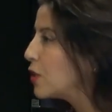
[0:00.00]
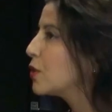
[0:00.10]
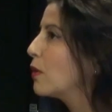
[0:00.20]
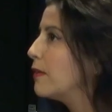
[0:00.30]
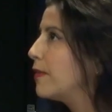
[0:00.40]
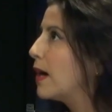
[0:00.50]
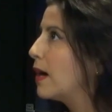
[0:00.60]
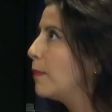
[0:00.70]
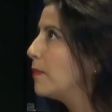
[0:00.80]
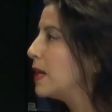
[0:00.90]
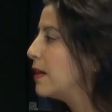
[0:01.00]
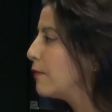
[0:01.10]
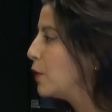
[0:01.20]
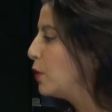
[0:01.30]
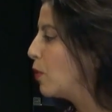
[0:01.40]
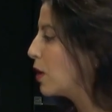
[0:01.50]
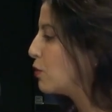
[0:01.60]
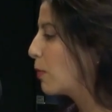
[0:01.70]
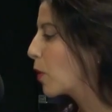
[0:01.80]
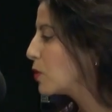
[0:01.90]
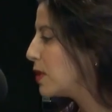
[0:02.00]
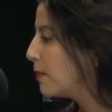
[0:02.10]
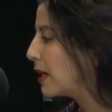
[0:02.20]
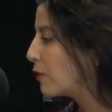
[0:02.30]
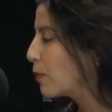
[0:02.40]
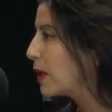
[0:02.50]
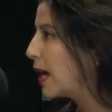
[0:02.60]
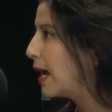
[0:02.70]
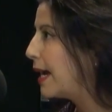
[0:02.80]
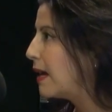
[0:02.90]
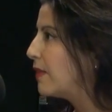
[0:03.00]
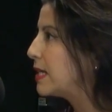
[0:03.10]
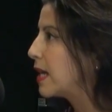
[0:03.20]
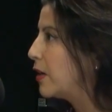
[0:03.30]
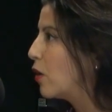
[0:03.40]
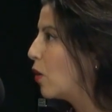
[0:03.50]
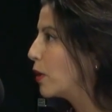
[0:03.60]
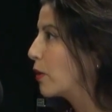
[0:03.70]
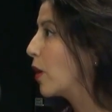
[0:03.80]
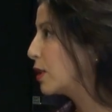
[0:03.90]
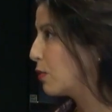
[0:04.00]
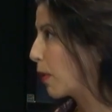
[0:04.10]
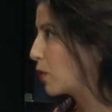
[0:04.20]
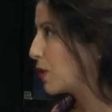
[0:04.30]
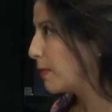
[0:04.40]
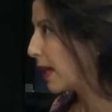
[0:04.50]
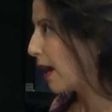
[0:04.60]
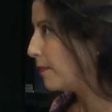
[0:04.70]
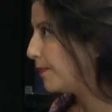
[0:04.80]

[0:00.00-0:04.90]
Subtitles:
So if you want to approach somebody for play and they say no, you're not to approach them again.